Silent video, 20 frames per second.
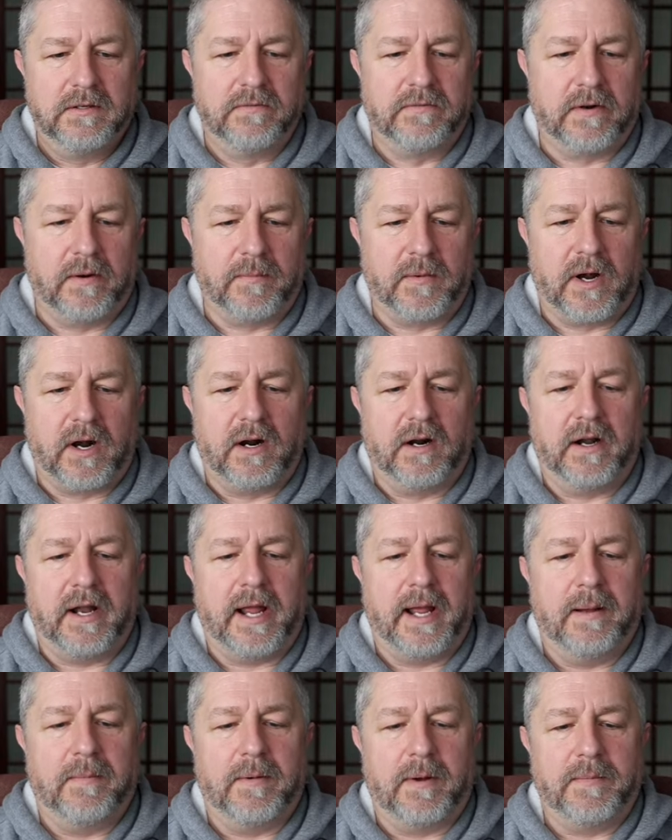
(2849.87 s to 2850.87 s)
From R
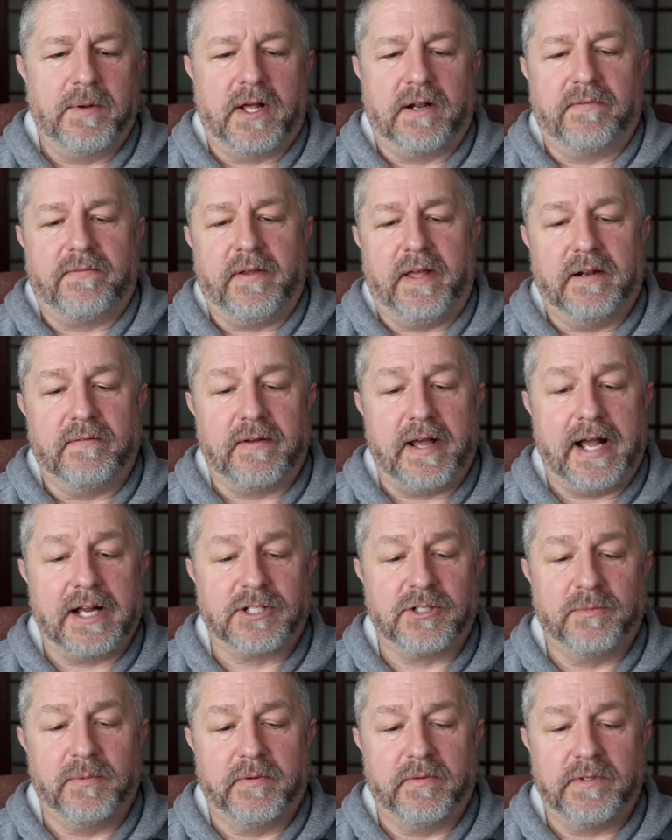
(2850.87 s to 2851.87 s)
M, I'm not a fan of
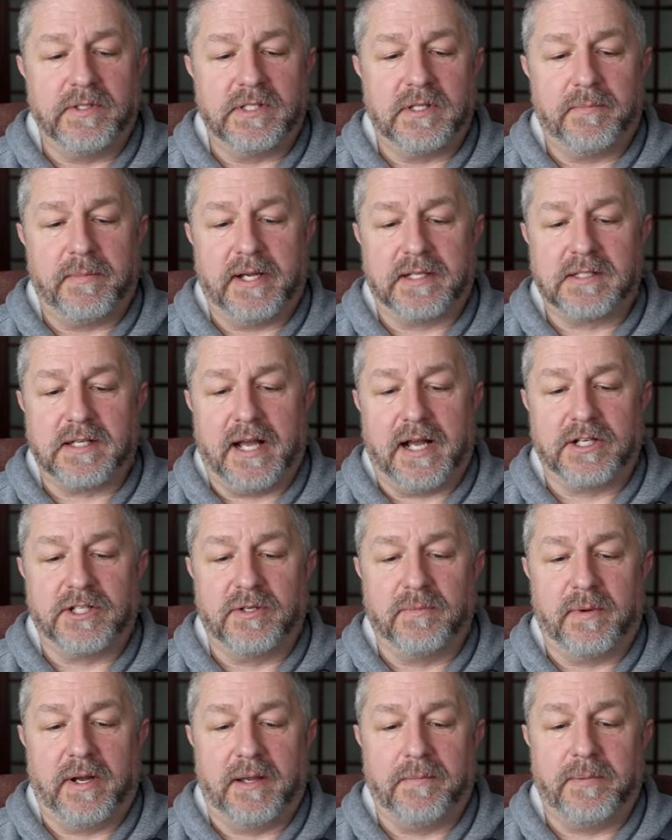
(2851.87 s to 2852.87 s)
action movies. The best
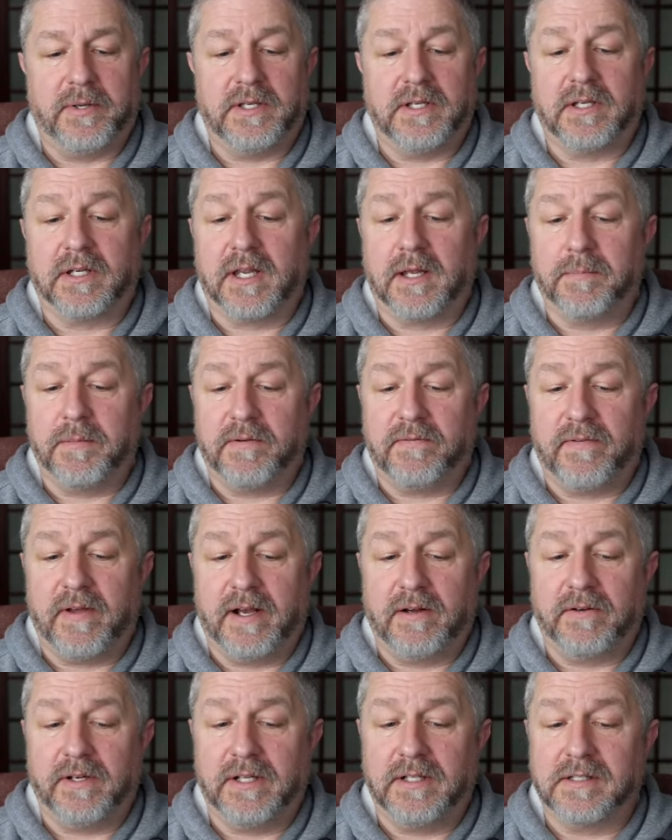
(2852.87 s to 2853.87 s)
action, in my opinion, can be
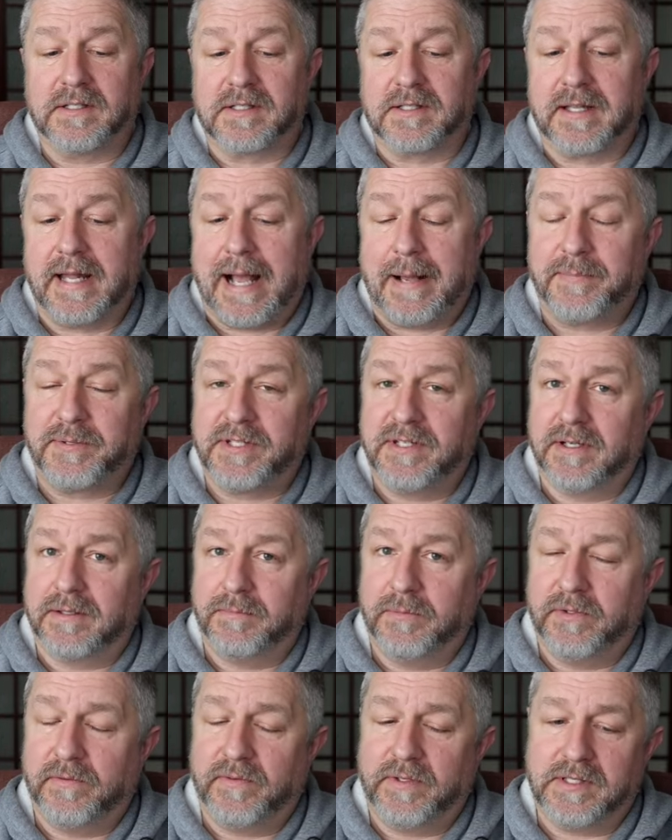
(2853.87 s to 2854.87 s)
found in slapstick
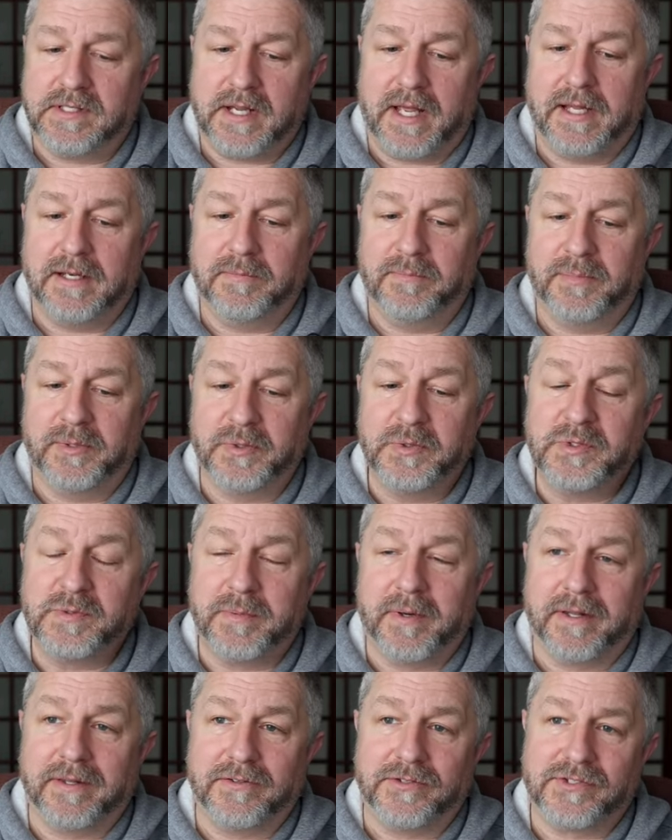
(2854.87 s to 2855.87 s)
movies and Blues
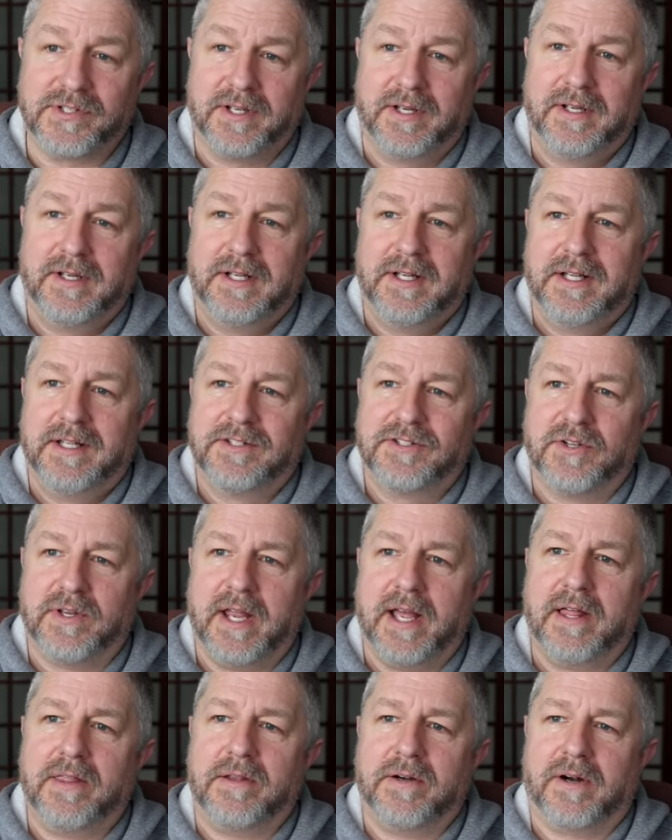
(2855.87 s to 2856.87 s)
Brothers. So
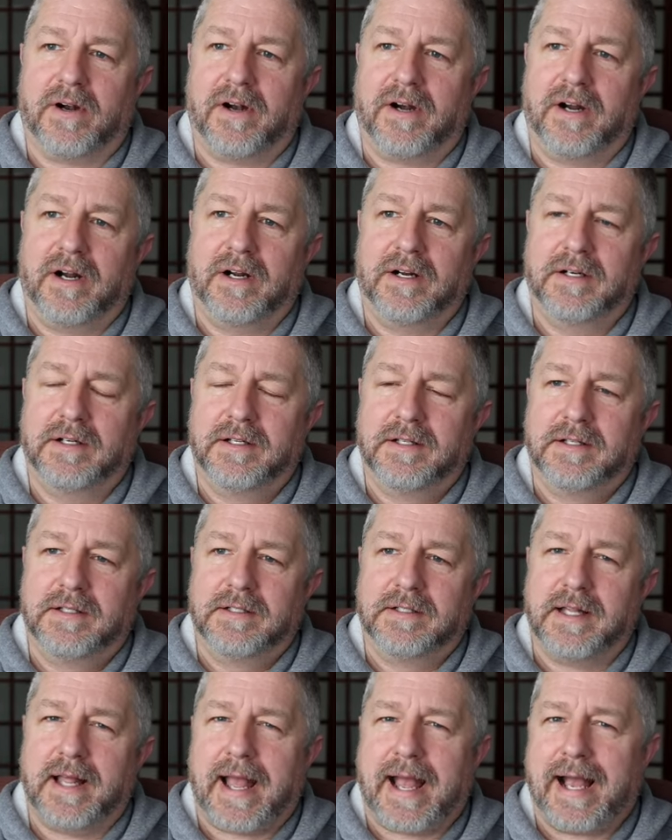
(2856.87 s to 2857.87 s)
yeah, there are
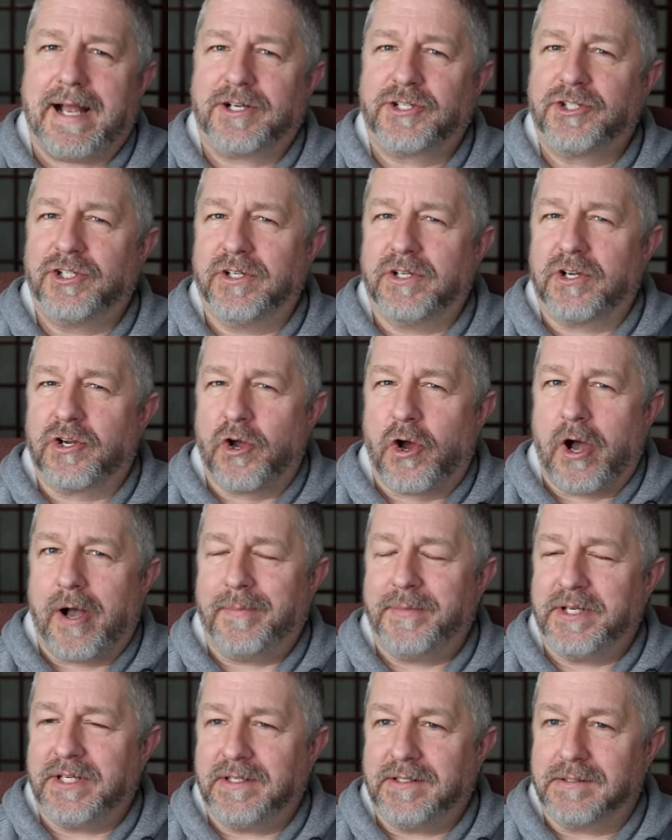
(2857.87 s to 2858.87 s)
action
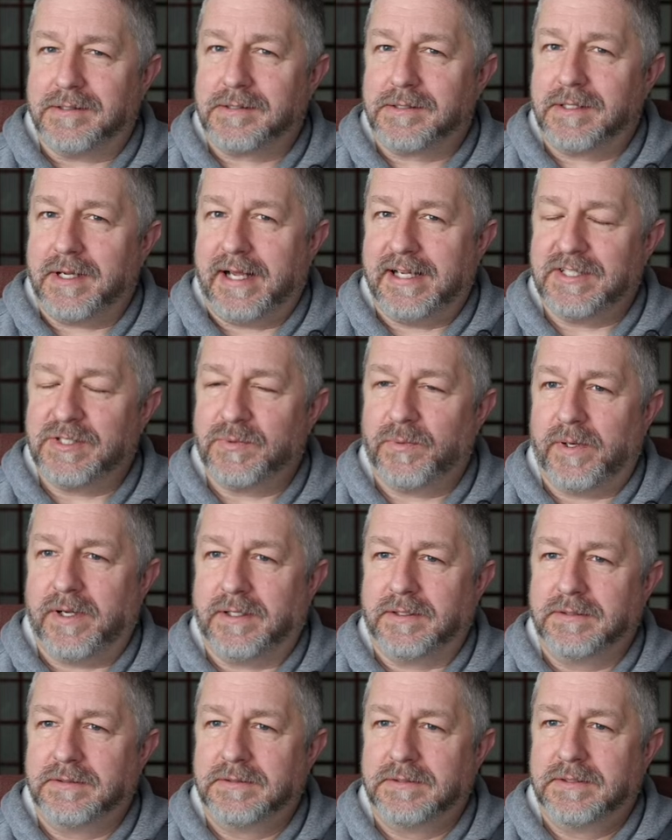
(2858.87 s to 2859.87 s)
comedies as
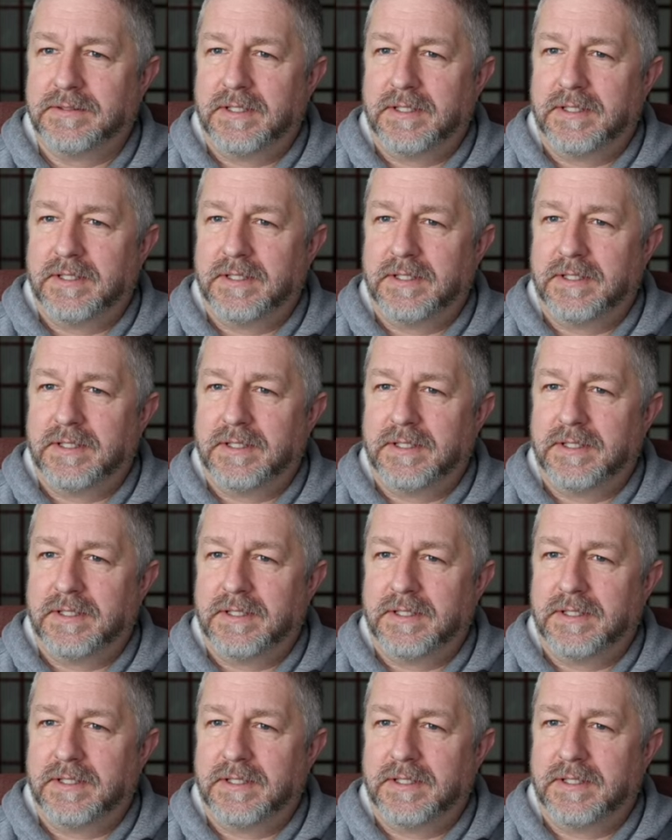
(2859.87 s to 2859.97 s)
well,